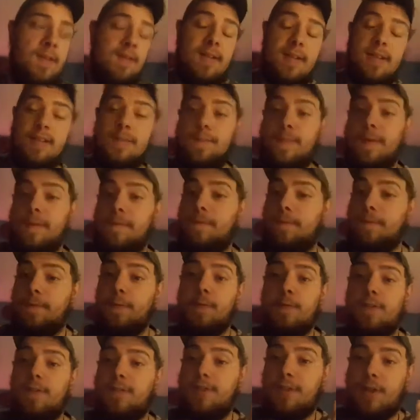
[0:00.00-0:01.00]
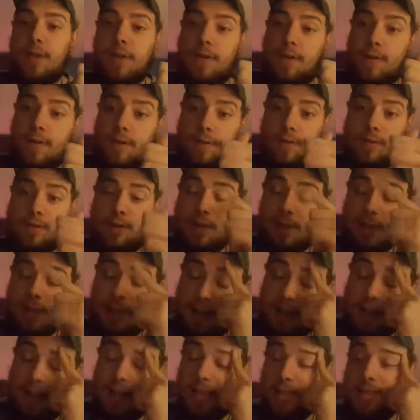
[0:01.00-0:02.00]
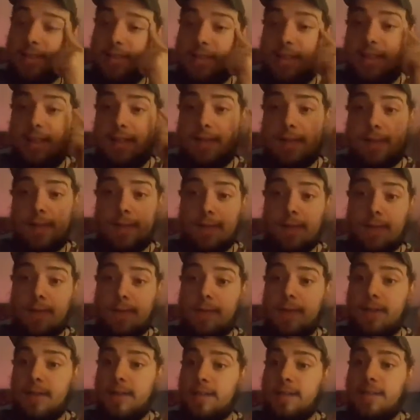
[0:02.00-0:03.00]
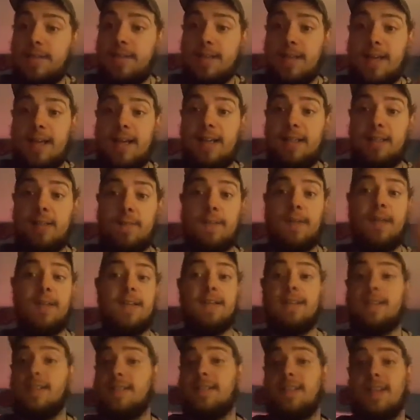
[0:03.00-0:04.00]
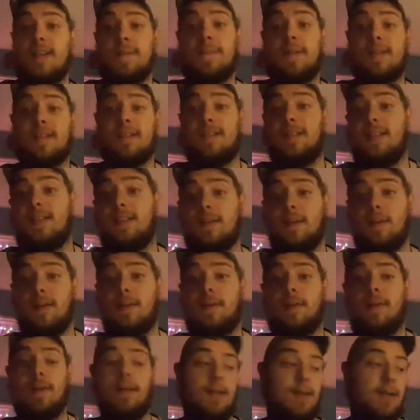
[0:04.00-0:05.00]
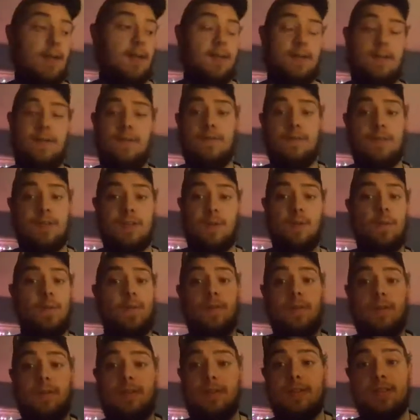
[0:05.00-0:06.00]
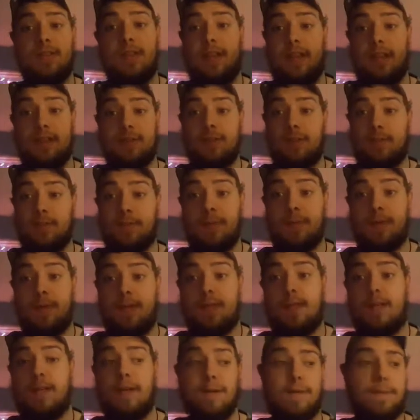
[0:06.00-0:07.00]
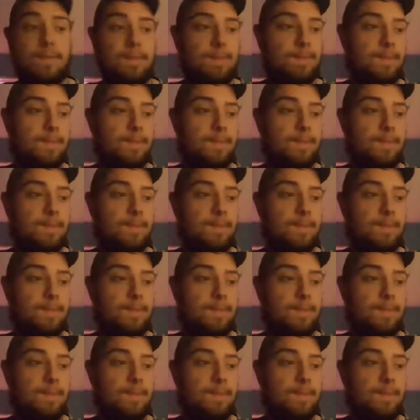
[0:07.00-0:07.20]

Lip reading: It's been fully charged. SD card is acclimated. It's the same SD card I use in the woods that I just put in here.